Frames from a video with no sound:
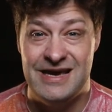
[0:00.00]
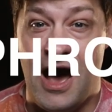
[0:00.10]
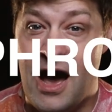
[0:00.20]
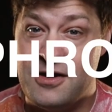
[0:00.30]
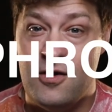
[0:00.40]

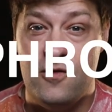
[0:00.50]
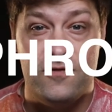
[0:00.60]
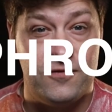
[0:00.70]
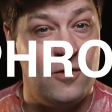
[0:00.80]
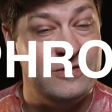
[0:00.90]

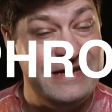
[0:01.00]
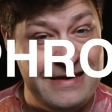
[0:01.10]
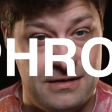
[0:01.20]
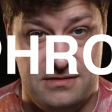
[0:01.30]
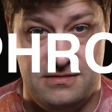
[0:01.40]

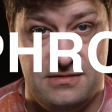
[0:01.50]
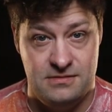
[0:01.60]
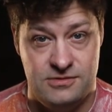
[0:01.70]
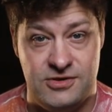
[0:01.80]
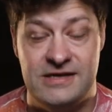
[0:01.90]

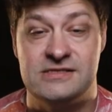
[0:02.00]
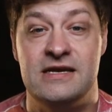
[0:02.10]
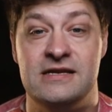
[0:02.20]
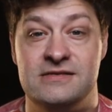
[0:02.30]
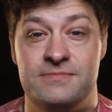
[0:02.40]
autophronian,
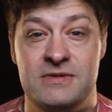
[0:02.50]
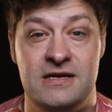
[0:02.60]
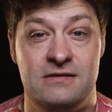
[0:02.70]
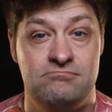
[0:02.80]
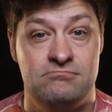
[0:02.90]
translated to
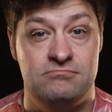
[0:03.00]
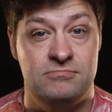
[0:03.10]
mean